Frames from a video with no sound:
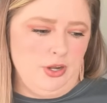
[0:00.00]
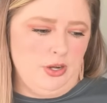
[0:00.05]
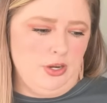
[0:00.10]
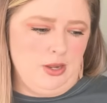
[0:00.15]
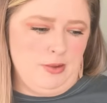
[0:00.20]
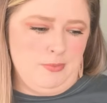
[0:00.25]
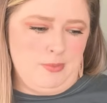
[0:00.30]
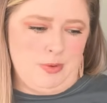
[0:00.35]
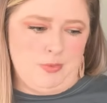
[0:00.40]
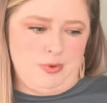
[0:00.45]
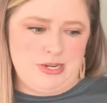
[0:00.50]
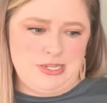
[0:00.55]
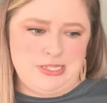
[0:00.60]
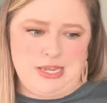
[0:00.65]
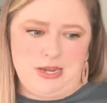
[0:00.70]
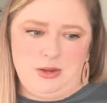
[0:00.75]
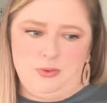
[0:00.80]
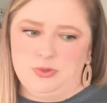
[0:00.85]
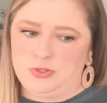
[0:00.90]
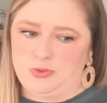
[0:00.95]
I want to
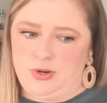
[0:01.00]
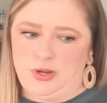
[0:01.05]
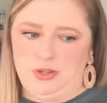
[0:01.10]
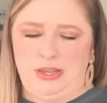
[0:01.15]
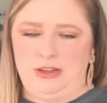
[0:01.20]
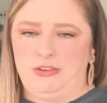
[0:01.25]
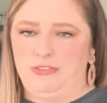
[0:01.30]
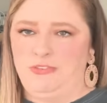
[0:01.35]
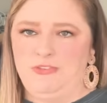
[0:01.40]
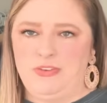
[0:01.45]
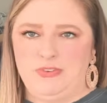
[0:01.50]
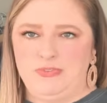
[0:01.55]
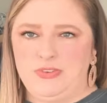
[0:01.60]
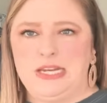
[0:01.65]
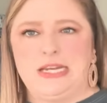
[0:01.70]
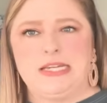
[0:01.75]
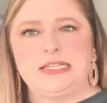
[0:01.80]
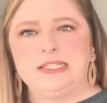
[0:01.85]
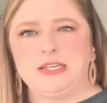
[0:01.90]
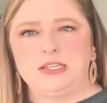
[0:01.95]
say it was around like
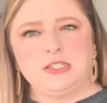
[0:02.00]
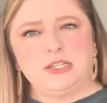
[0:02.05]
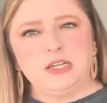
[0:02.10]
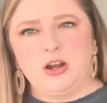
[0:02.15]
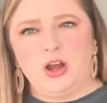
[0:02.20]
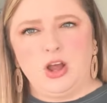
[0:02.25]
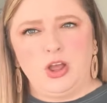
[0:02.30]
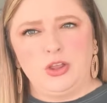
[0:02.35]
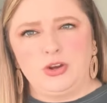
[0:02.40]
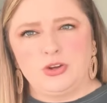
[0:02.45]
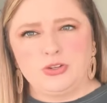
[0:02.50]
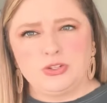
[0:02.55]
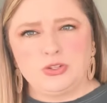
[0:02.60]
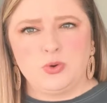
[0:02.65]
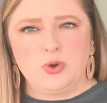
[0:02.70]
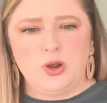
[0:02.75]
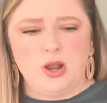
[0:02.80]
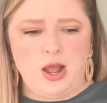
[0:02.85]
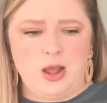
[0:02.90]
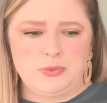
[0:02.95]
$50 to $60
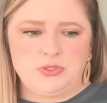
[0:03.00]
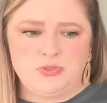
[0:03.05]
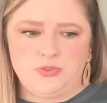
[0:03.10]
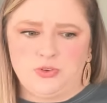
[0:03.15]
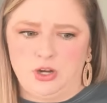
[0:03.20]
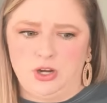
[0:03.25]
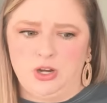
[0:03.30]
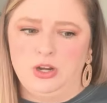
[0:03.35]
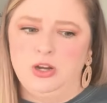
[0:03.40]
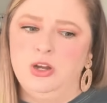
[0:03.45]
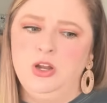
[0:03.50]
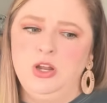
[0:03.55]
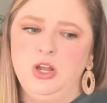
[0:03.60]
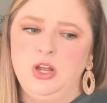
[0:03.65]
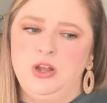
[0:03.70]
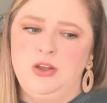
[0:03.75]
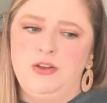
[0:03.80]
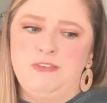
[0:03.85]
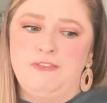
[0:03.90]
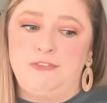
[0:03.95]
sold comps for
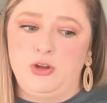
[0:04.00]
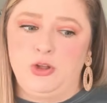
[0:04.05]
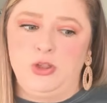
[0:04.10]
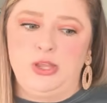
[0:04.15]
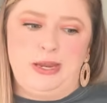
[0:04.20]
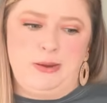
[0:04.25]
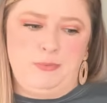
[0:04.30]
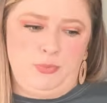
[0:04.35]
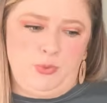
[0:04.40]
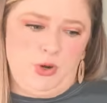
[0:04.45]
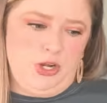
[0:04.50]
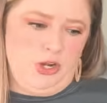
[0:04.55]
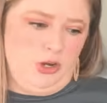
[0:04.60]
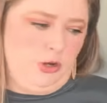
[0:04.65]
fully embroidered